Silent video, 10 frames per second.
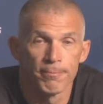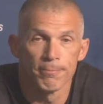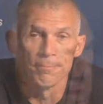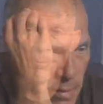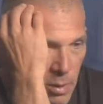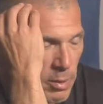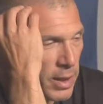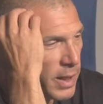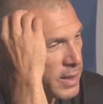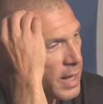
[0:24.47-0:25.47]
It's
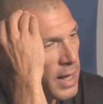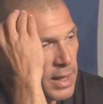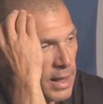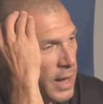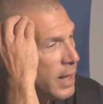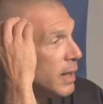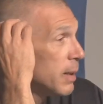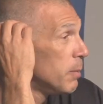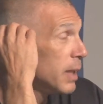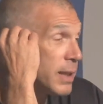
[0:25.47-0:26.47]
everybody excited, and hitting
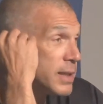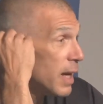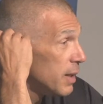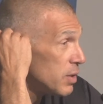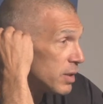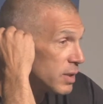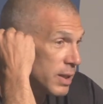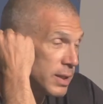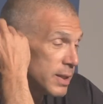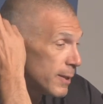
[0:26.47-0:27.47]
can be contagious,
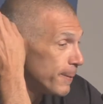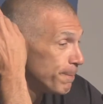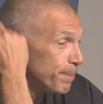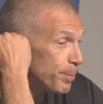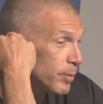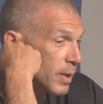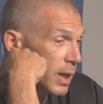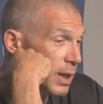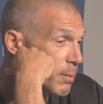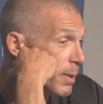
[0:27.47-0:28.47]
and um,
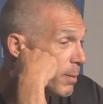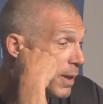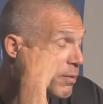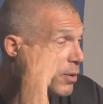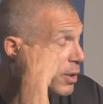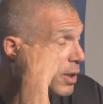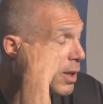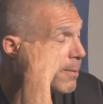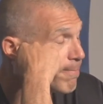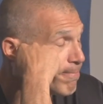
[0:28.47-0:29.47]
it can be big for your club.